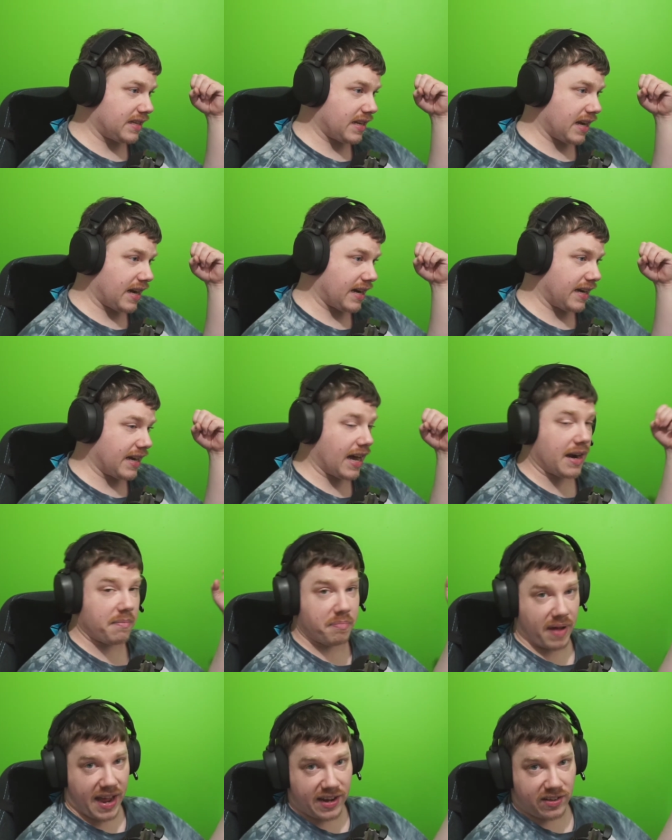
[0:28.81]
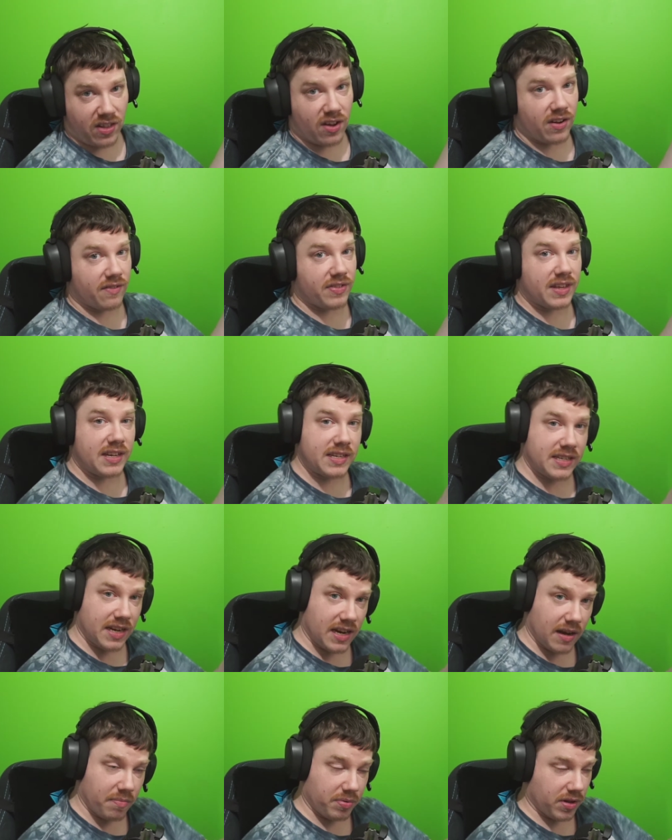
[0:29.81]
I got a backlog of things to
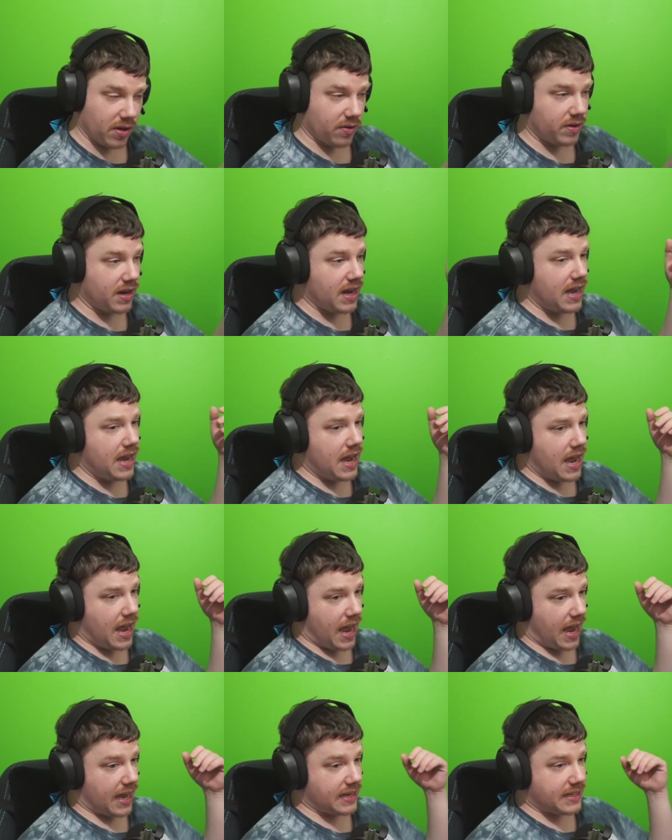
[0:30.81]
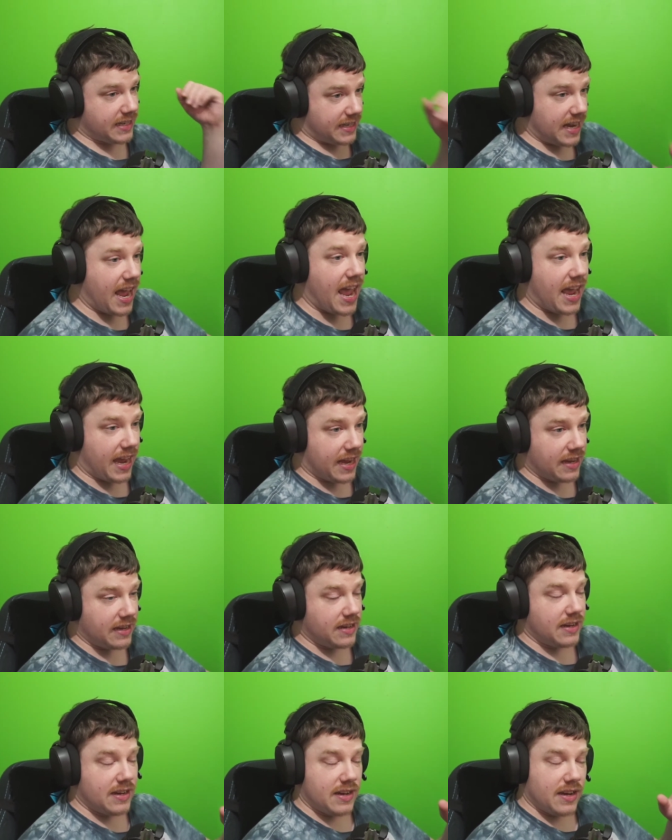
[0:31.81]
upload. And today
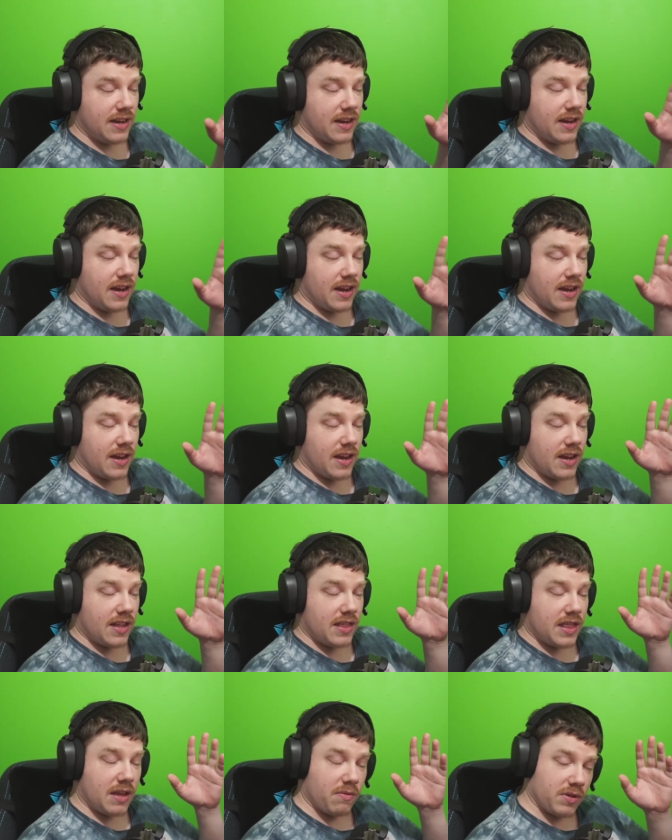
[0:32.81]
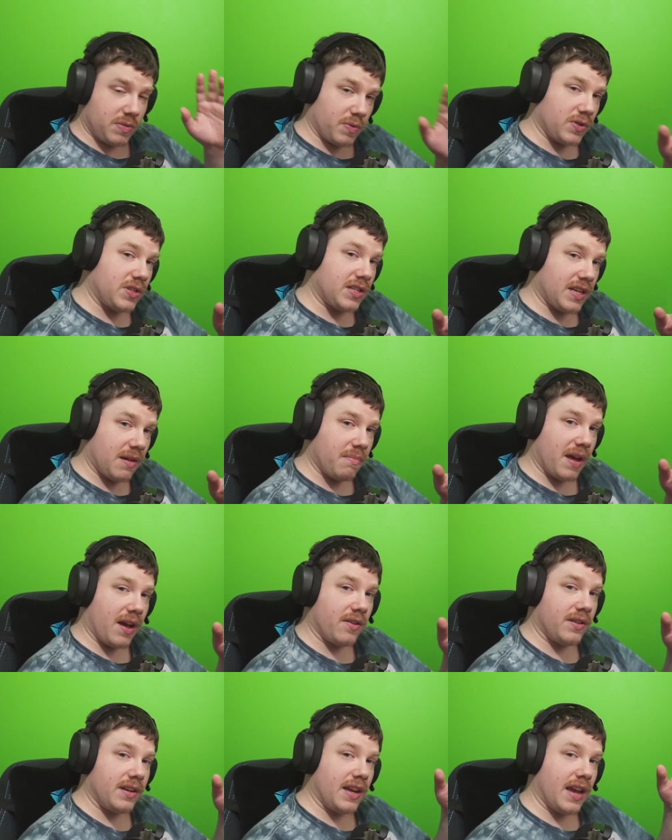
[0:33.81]
they were supposed to come
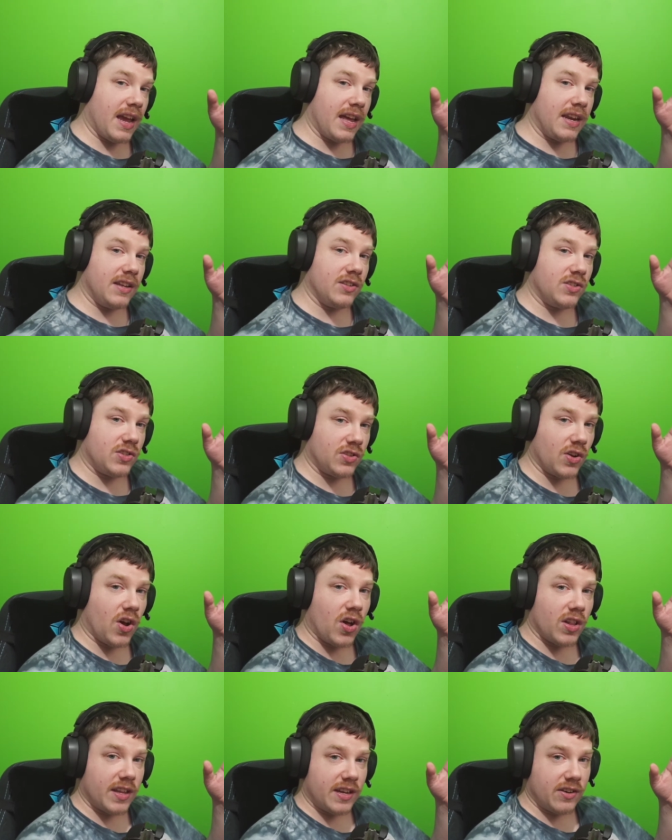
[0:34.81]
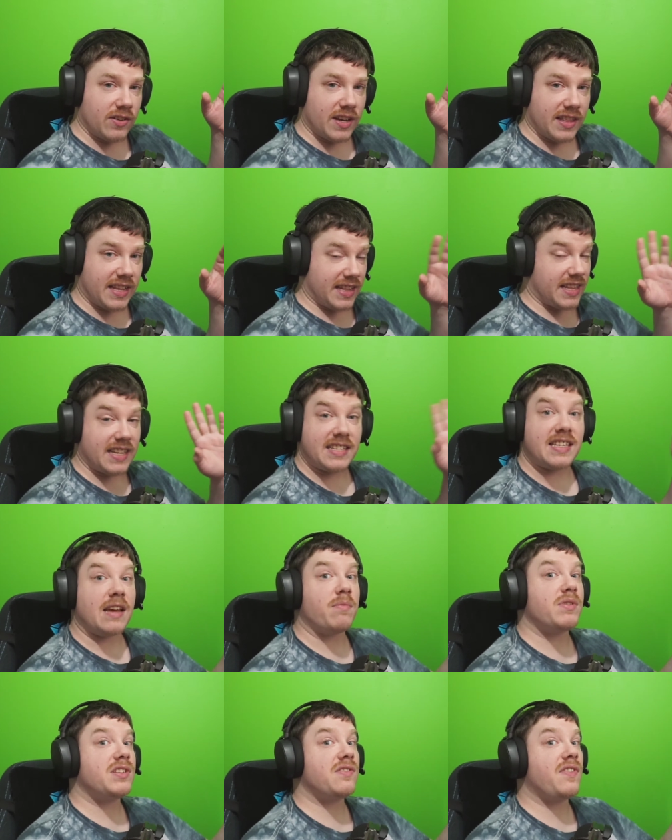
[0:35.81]
out and install internet that they said
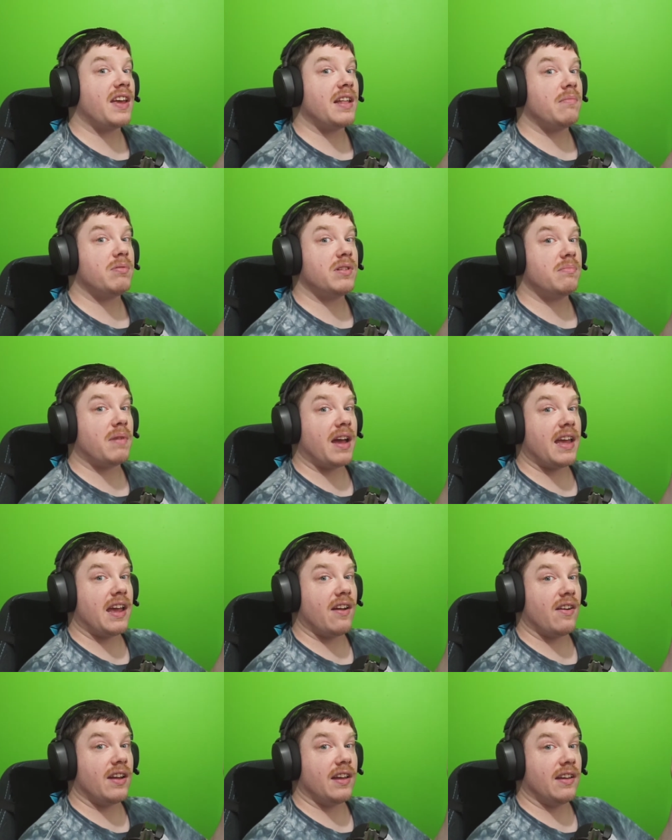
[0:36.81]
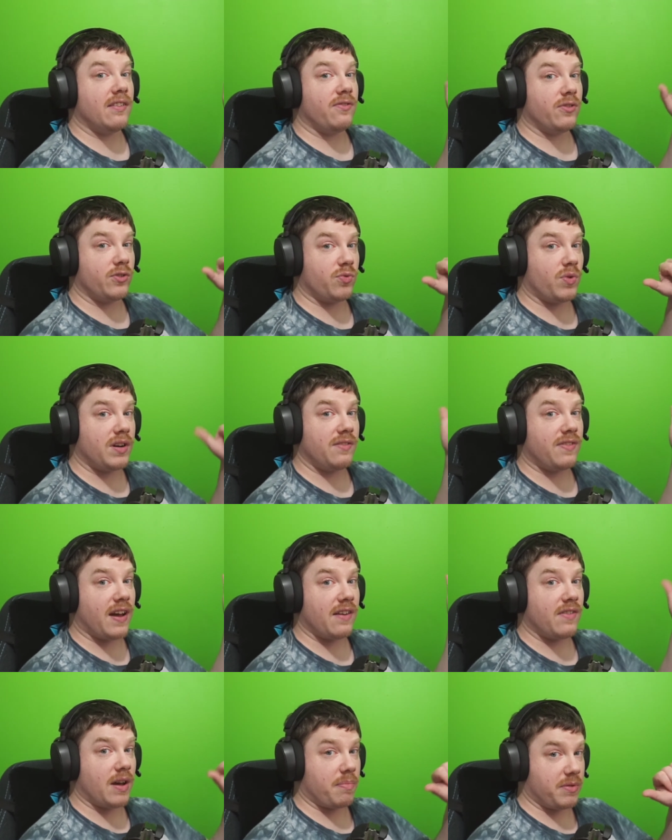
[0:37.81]
was available in my area for
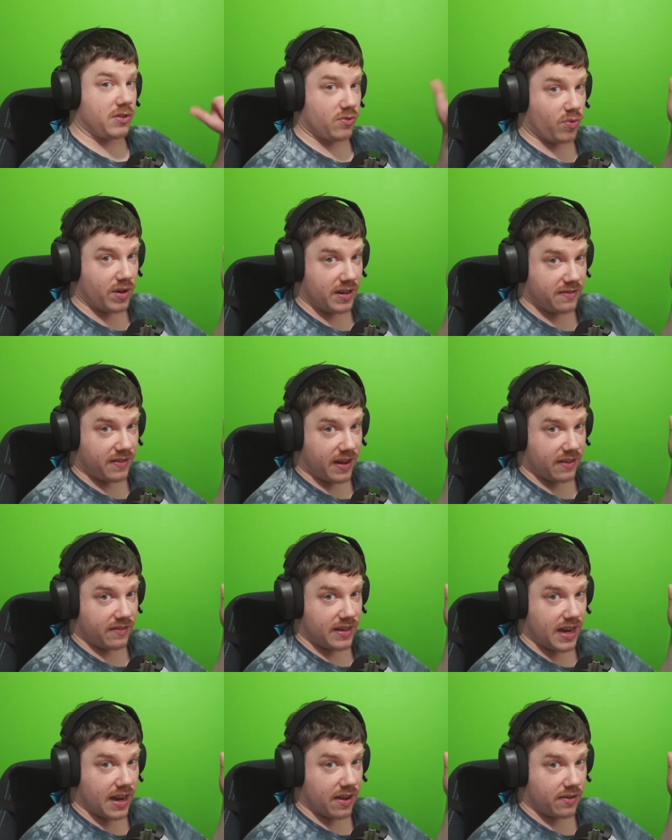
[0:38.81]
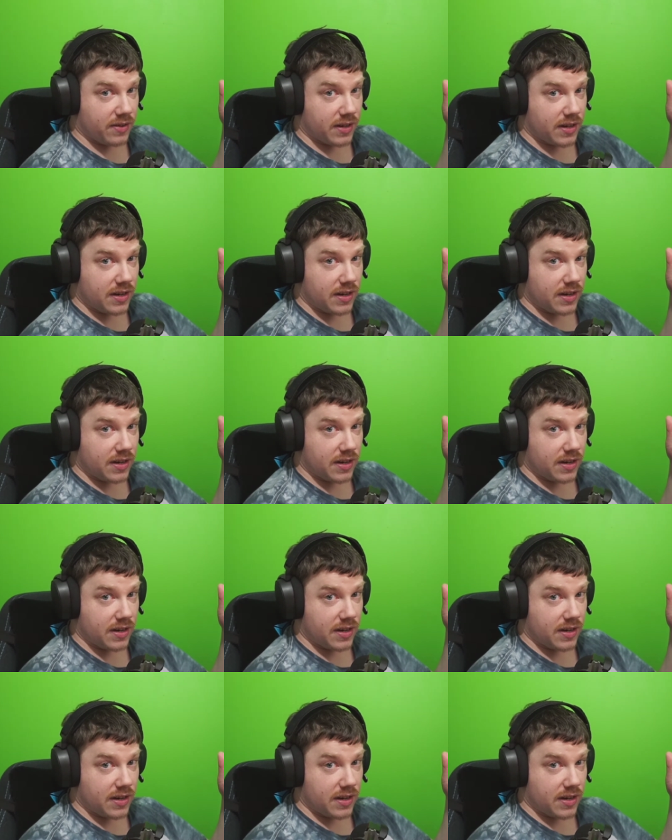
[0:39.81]
25 up and 25 down.